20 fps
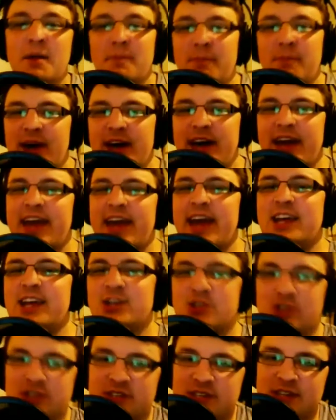But again,
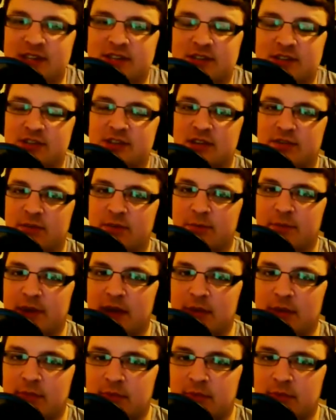it's just another beat